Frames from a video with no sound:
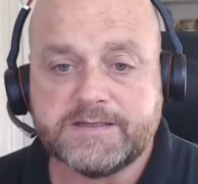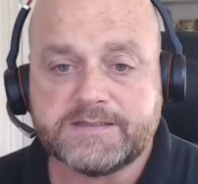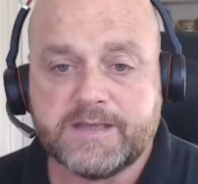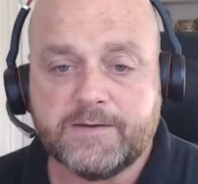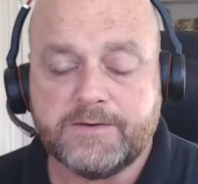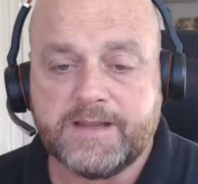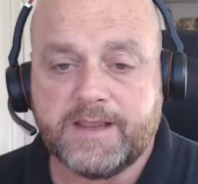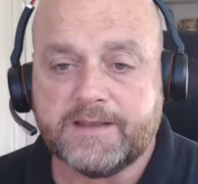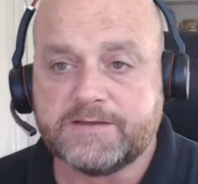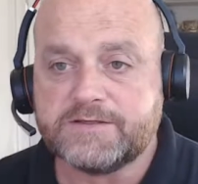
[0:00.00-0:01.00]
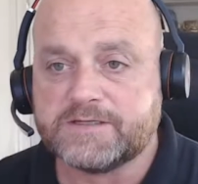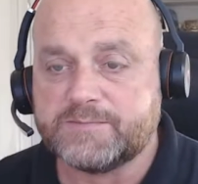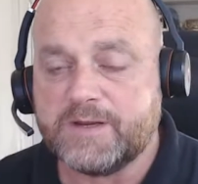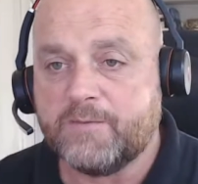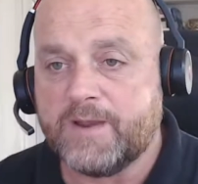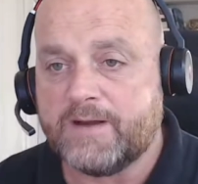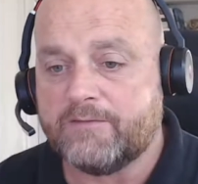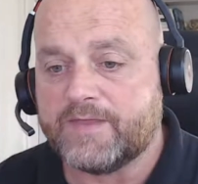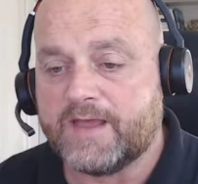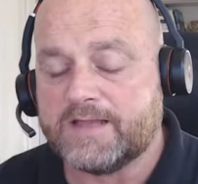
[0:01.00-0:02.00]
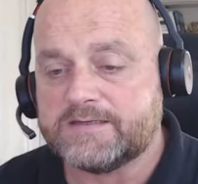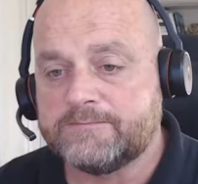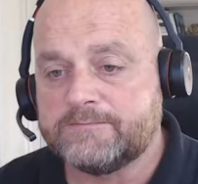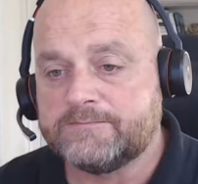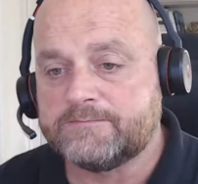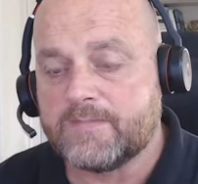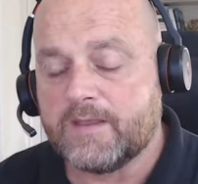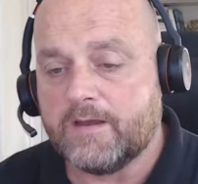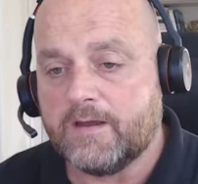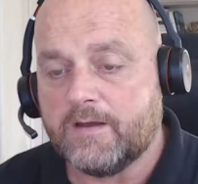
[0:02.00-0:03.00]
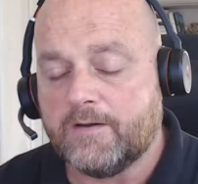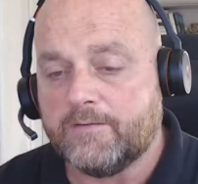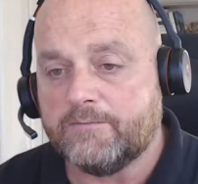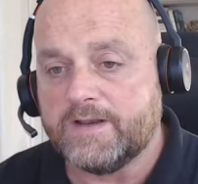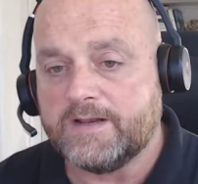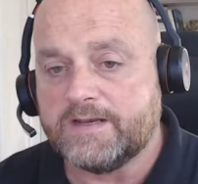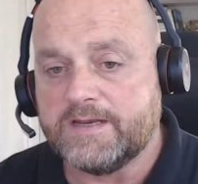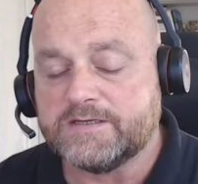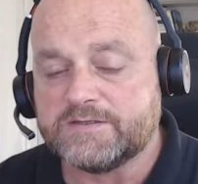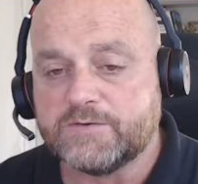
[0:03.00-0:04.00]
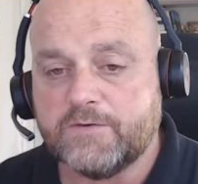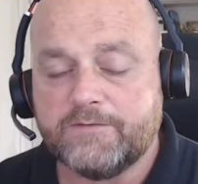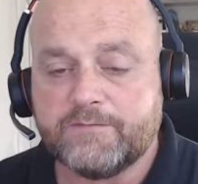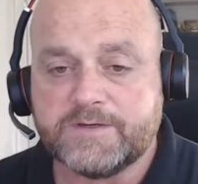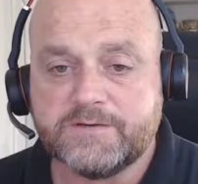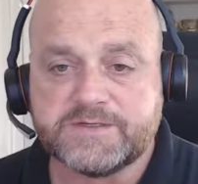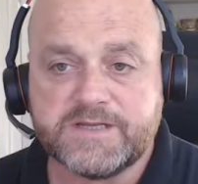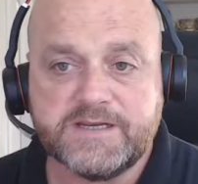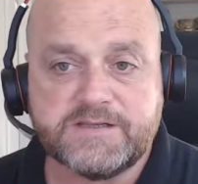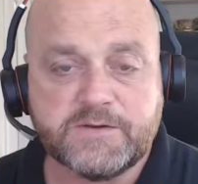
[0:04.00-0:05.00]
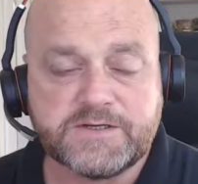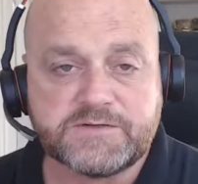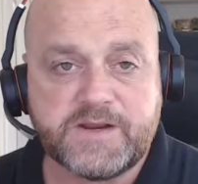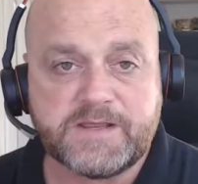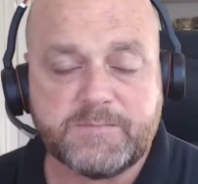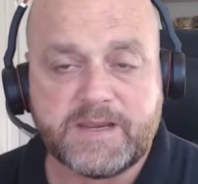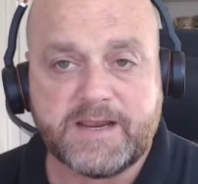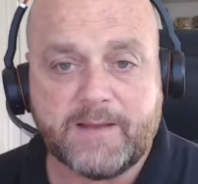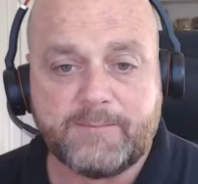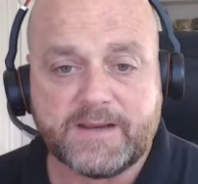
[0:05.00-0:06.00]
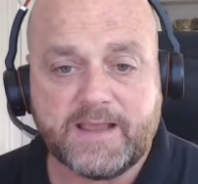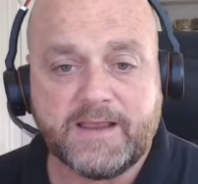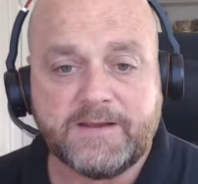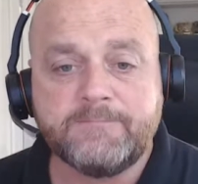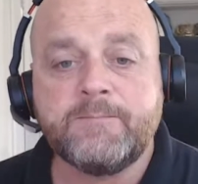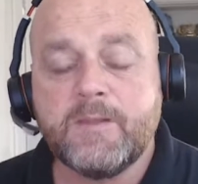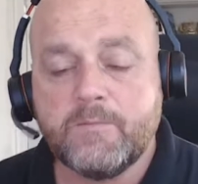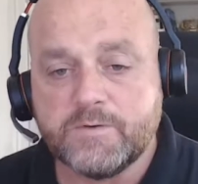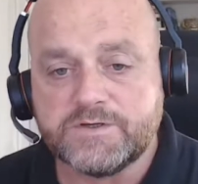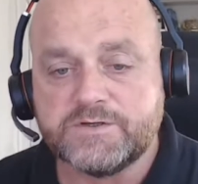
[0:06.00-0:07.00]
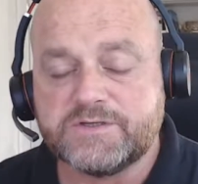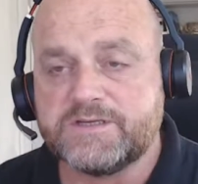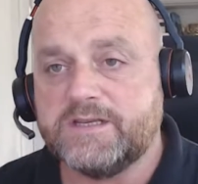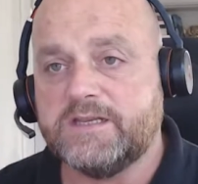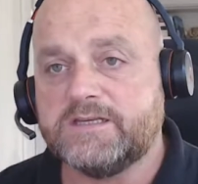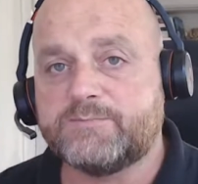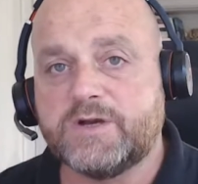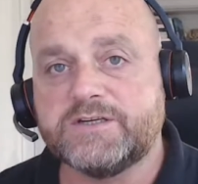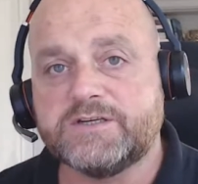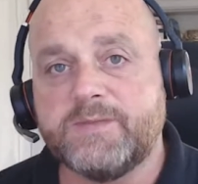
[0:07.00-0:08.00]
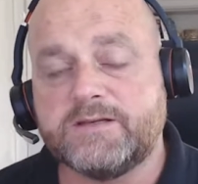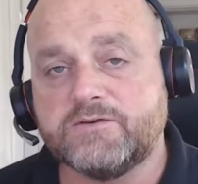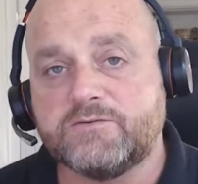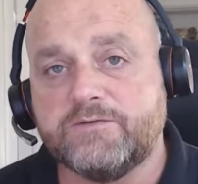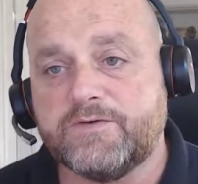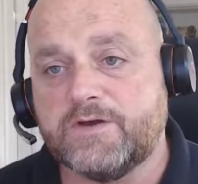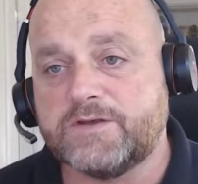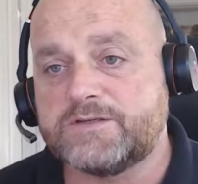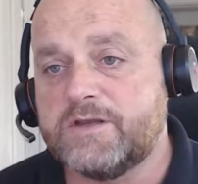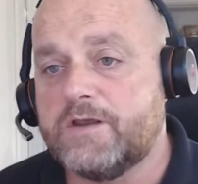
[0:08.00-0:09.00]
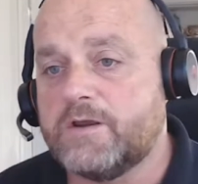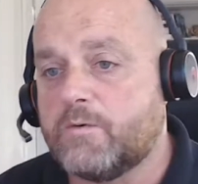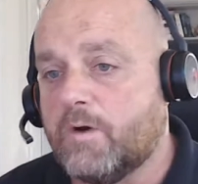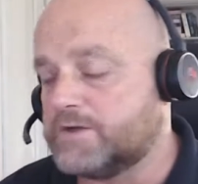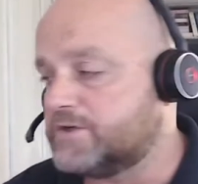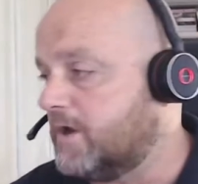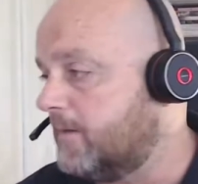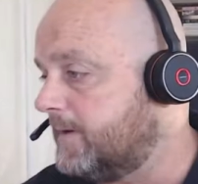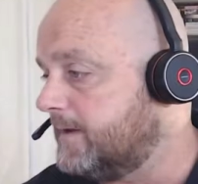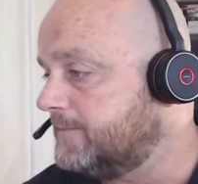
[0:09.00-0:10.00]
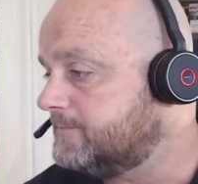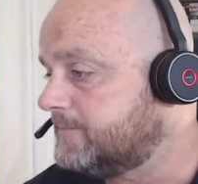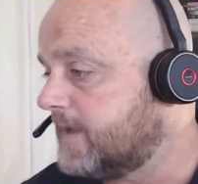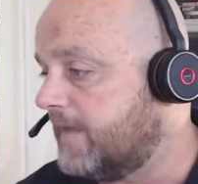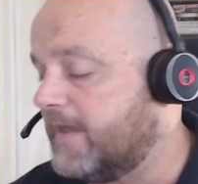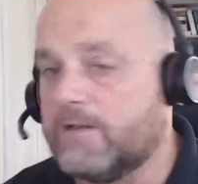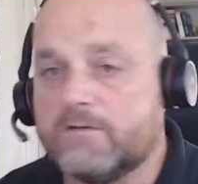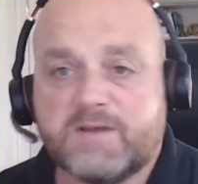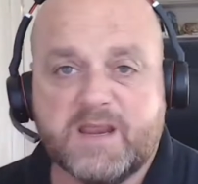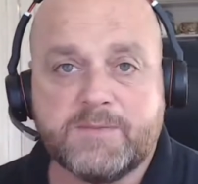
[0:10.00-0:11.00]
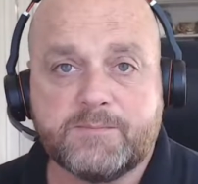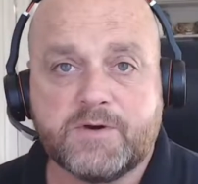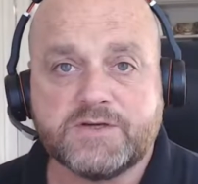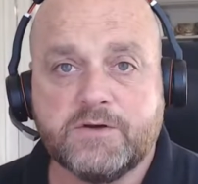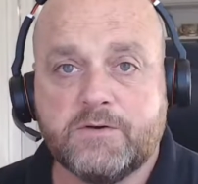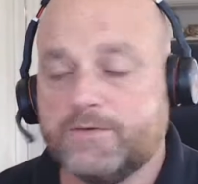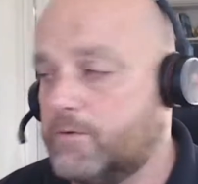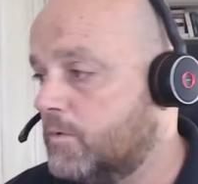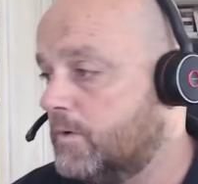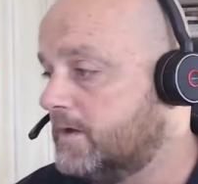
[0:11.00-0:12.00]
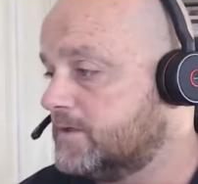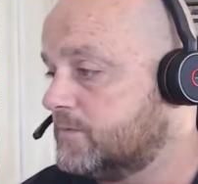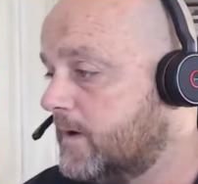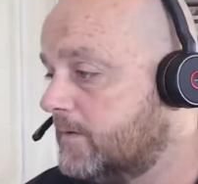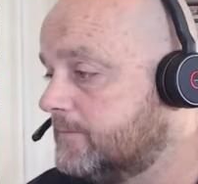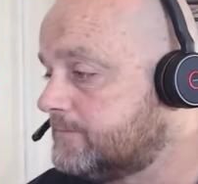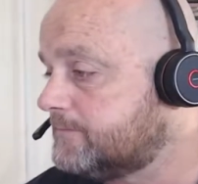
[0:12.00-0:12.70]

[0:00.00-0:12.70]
So yeah, just be aware of that. Really need to sort, if we do see dollar strength picking up again, we should see these precious metals reverse quite sharply, and that'll keep the pressure on the oil as well.